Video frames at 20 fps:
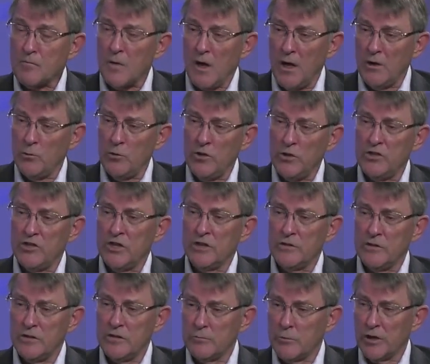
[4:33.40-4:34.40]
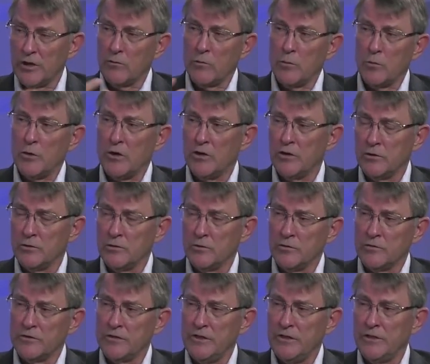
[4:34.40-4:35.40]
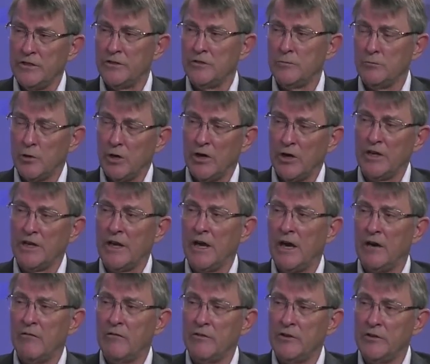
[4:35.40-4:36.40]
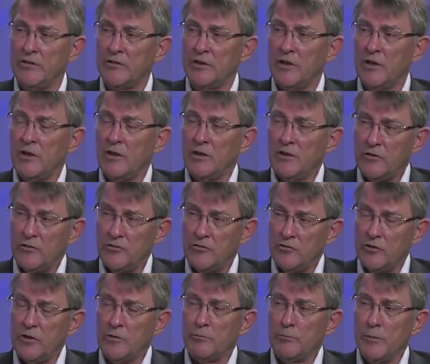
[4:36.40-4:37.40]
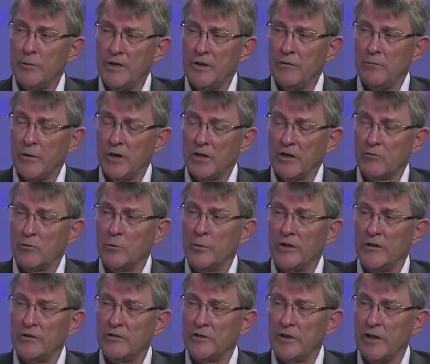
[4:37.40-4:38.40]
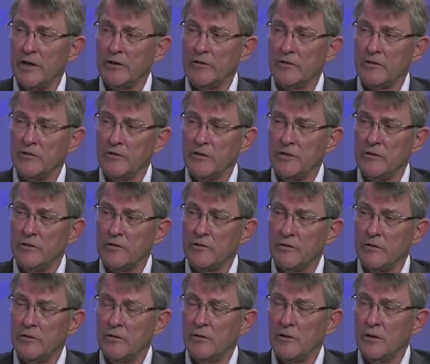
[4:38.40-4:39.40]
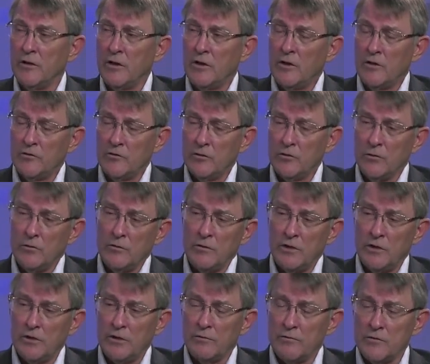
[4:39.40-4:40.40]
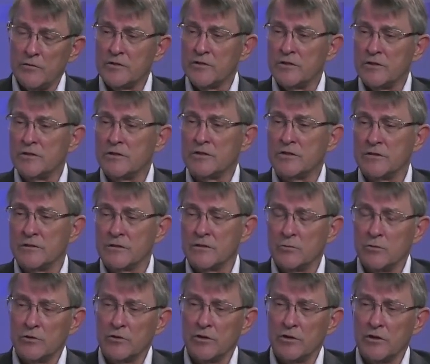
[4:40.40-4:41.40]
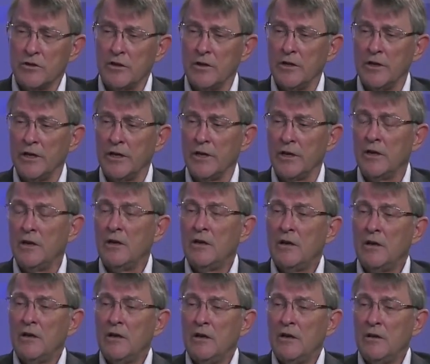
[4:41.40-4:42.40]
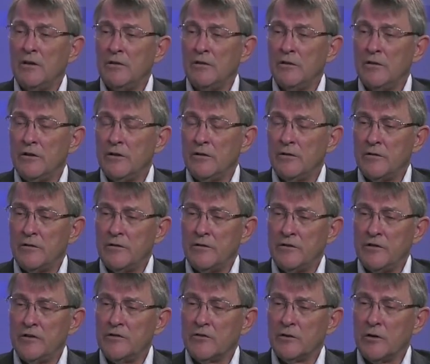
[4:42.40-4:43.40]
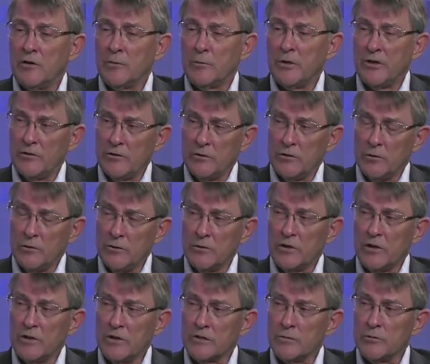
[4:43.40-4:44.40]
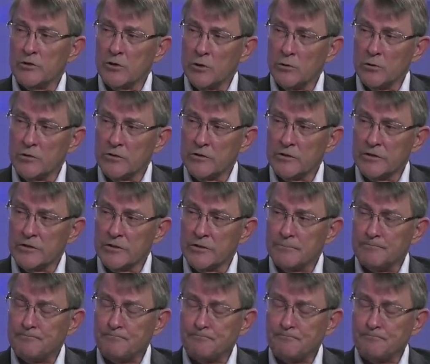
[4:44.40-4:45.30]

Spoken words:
And we inject these microparticles into body cavities to treat micrometastatic disease. So in the first instance, we're targeting a disease called peritoneal carcinomatosis,